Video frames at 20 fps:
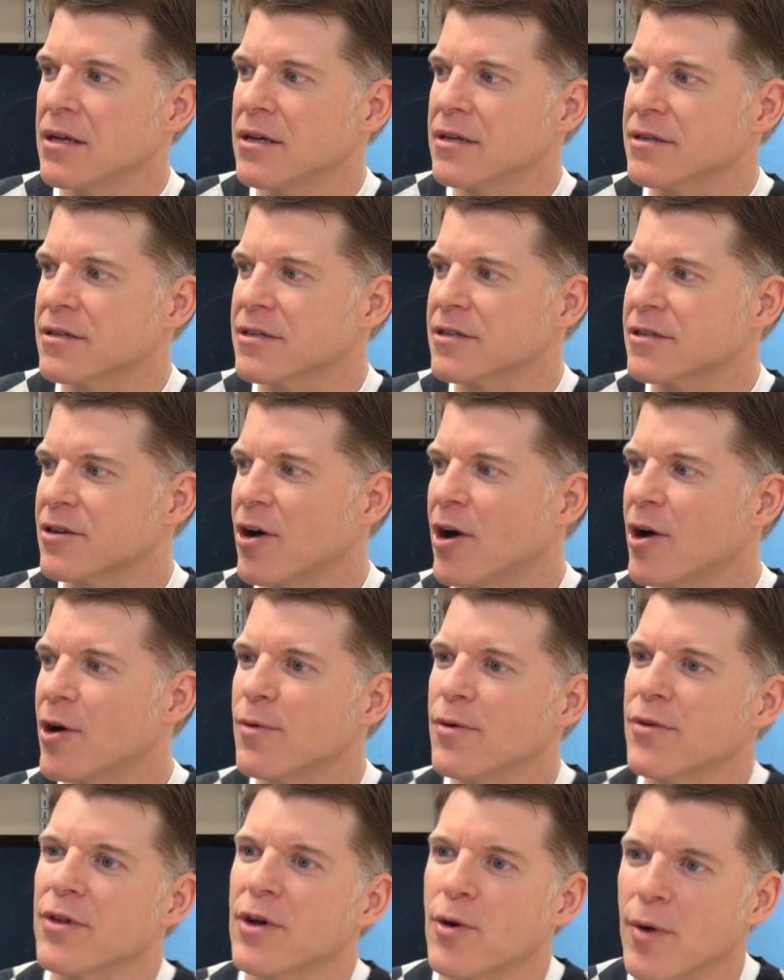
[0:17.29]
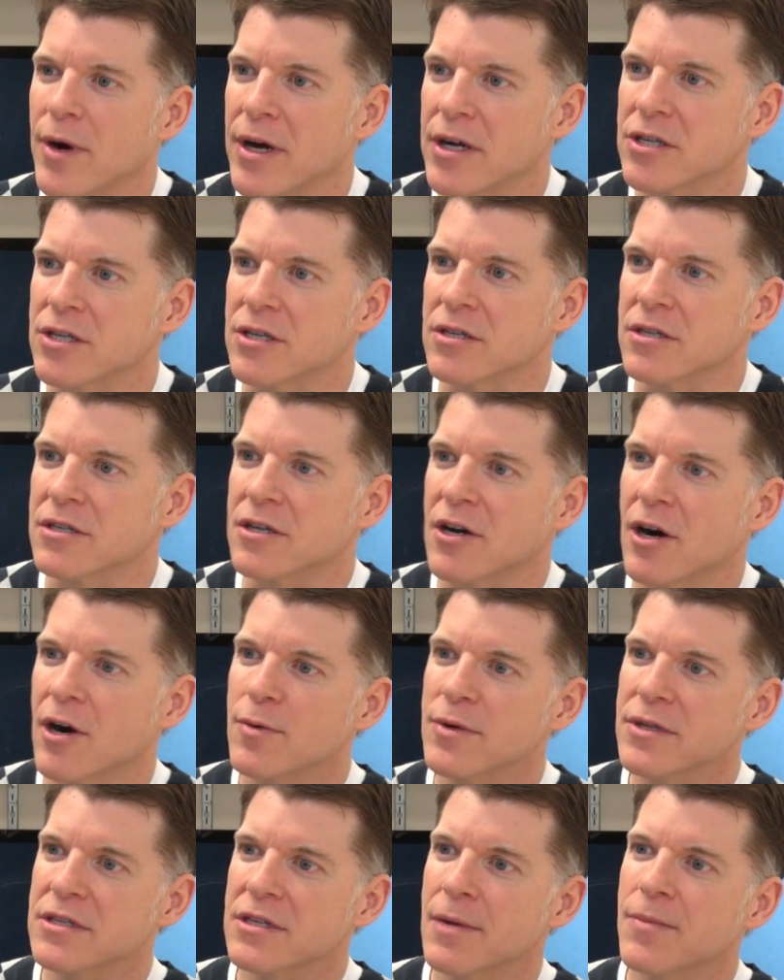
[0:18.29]
Start with a question. Start
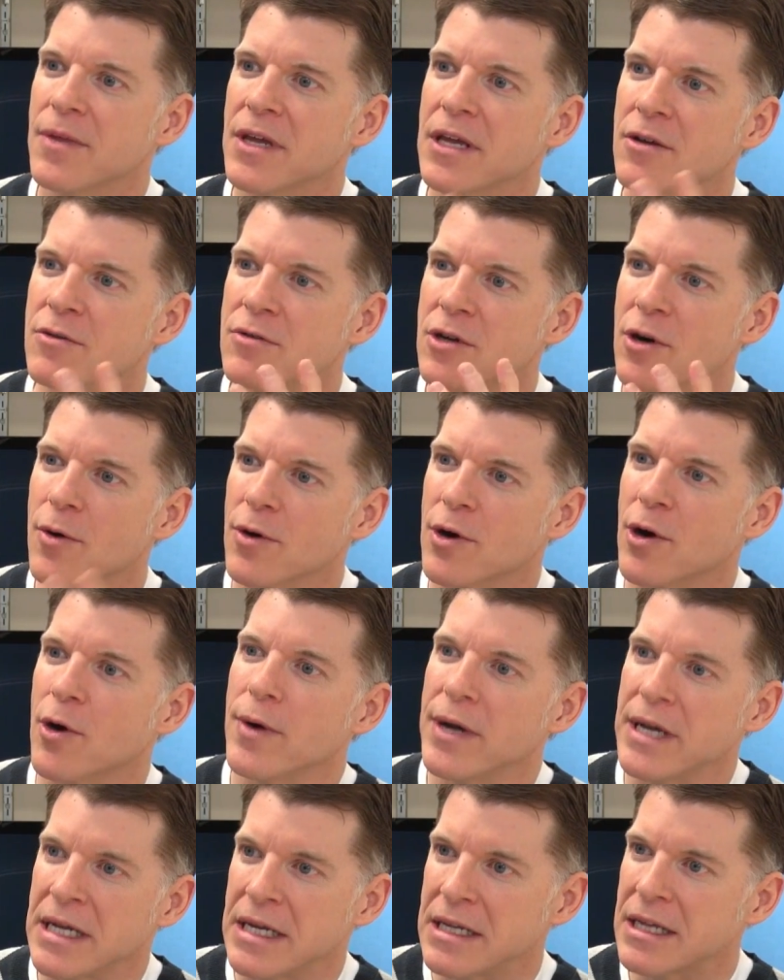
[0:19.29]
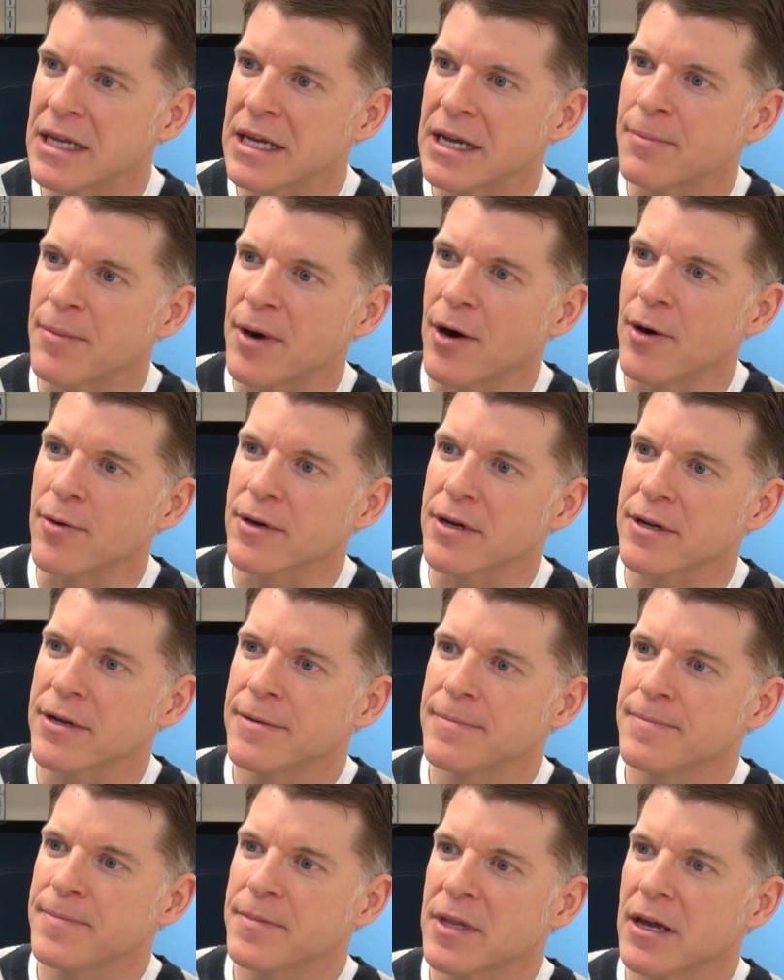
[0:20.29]
with something you don't know anything about
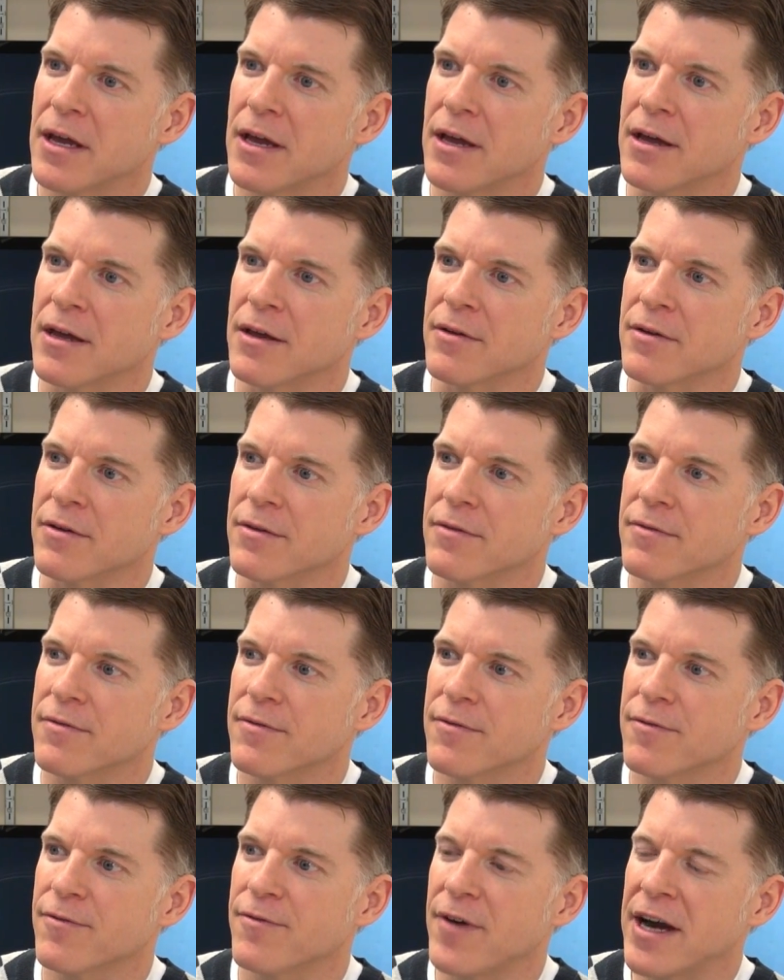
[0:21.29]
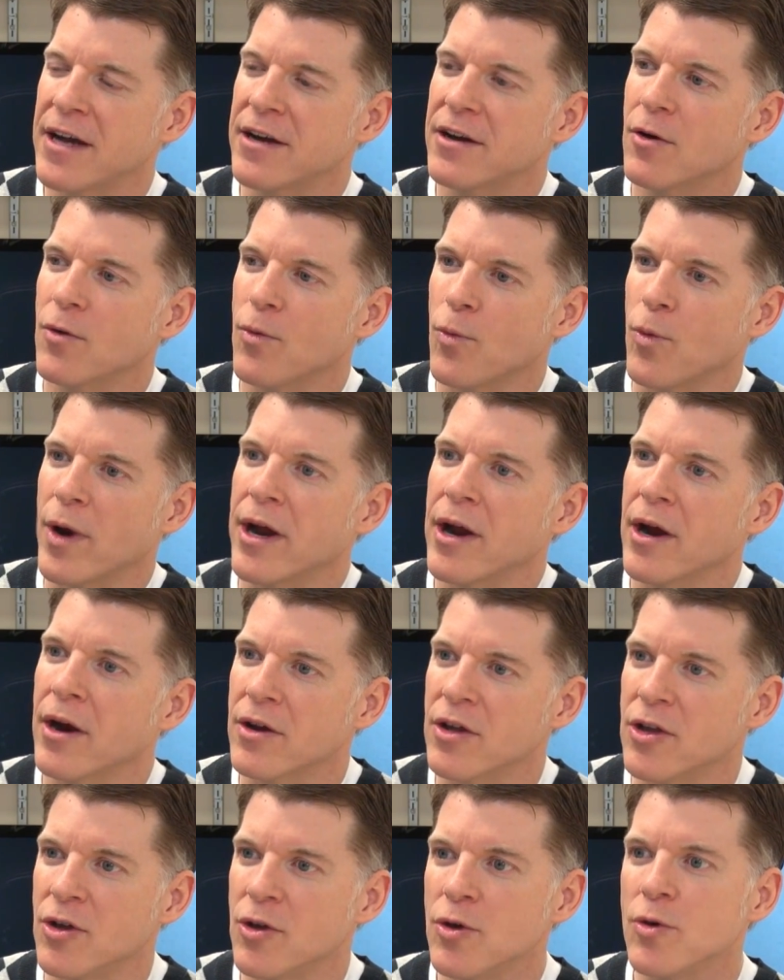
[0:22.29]
and find out where
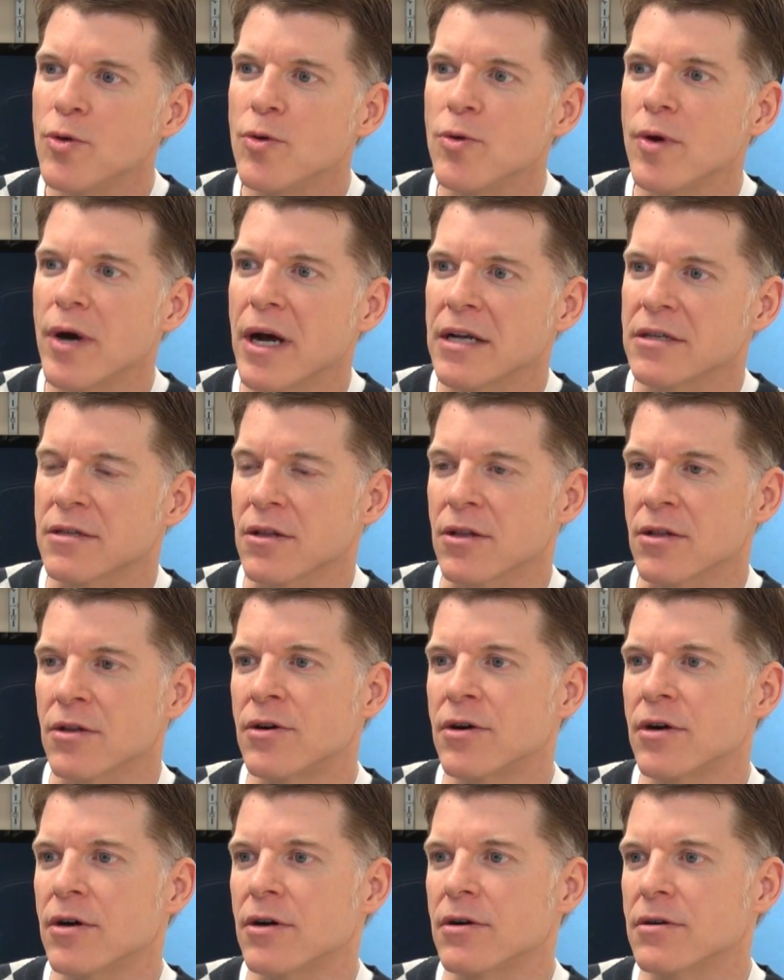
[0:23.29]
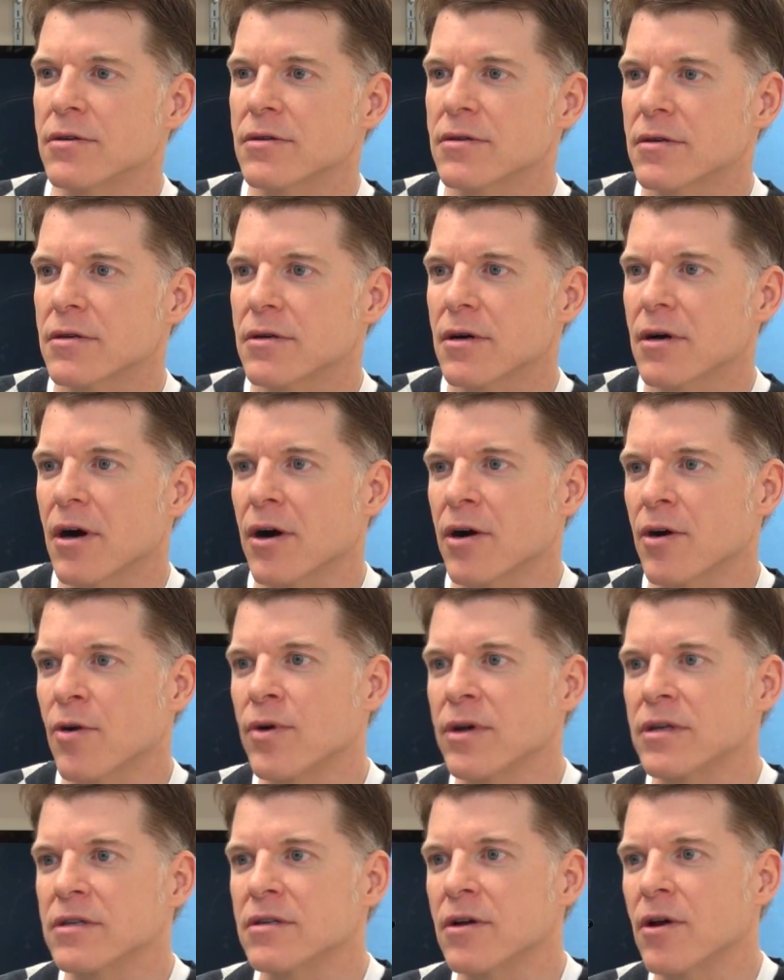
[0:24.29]
you as a learner are
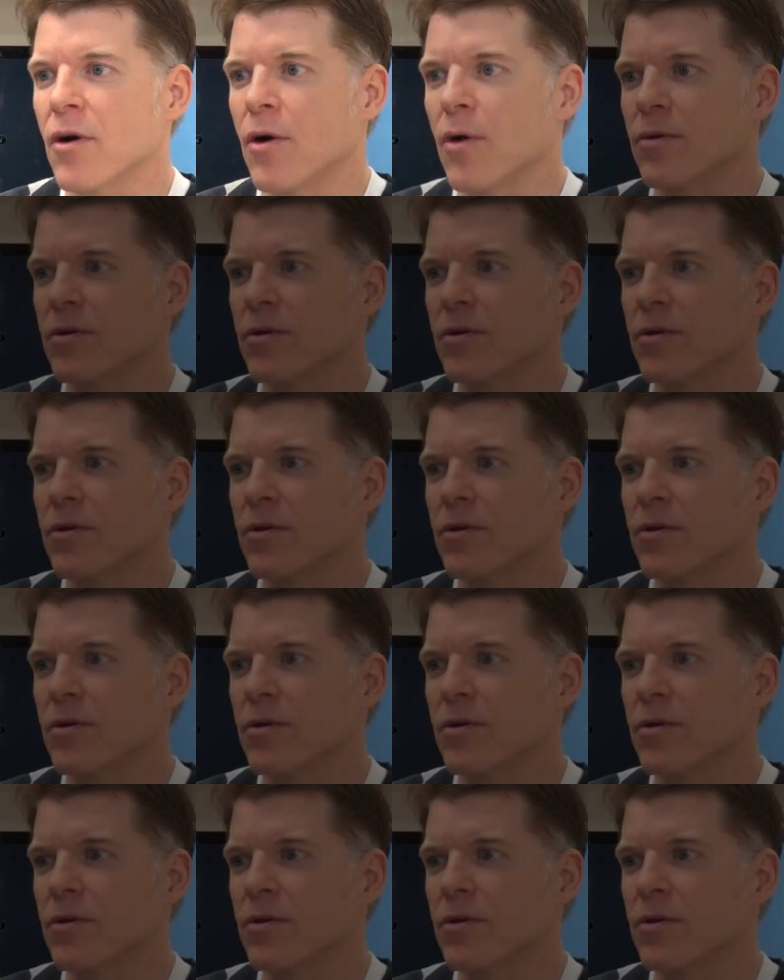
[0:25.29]
going to go.